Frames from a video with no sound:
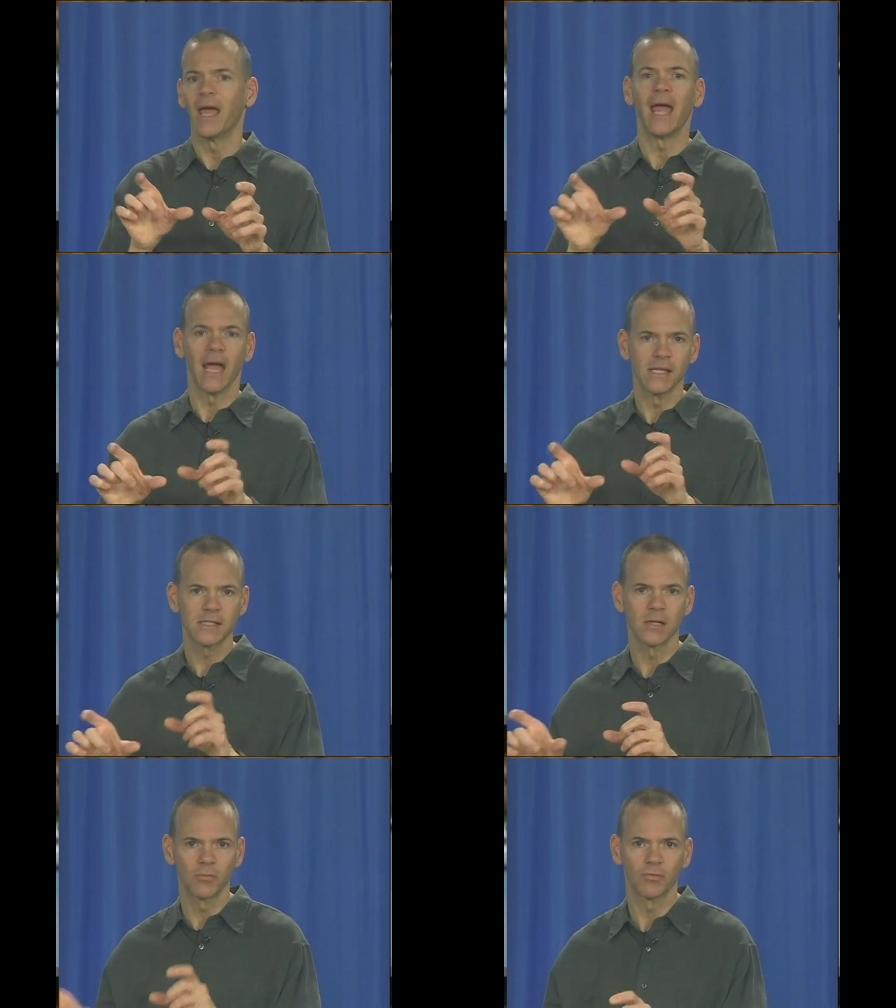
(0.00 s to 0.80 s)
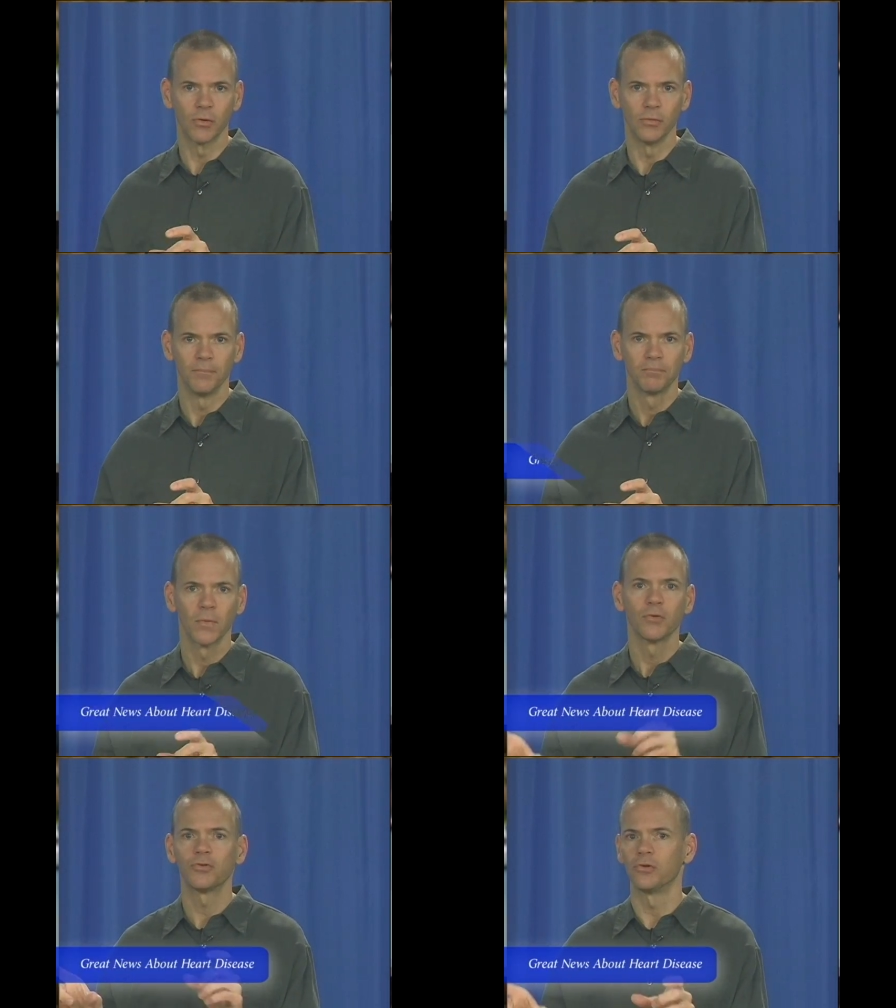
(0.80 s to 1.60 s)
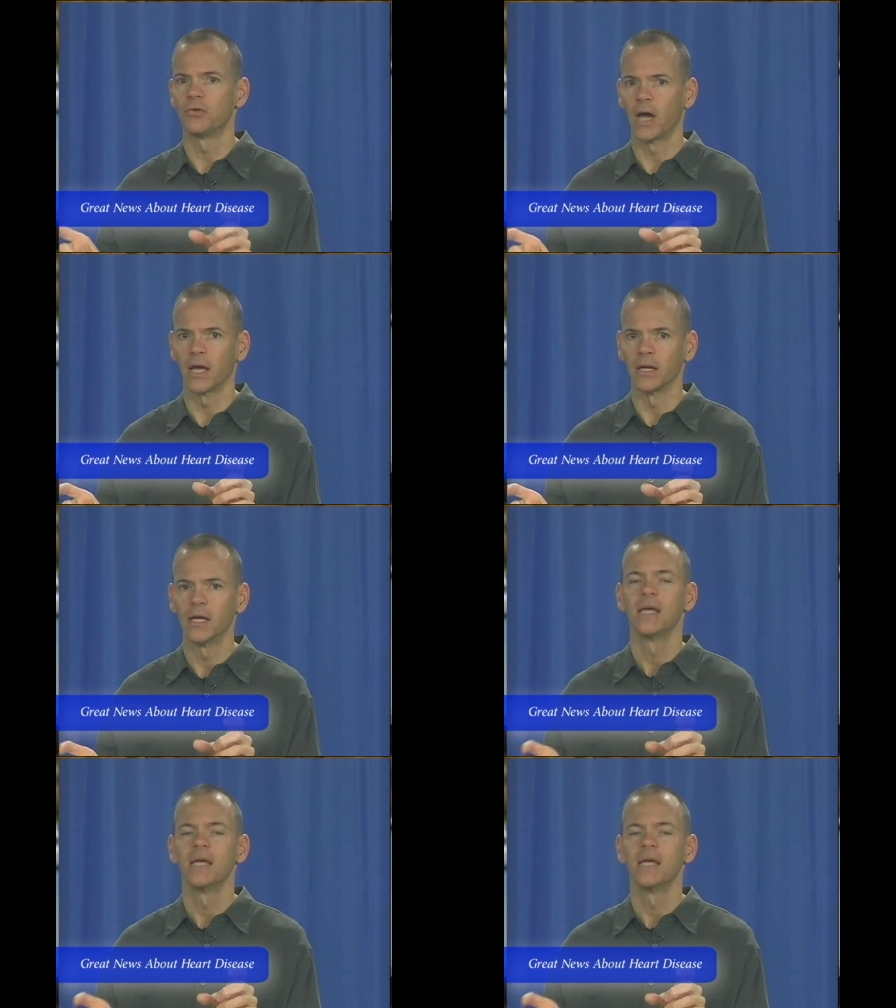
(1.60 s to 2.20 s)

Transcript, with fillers: and some fruit to your diet.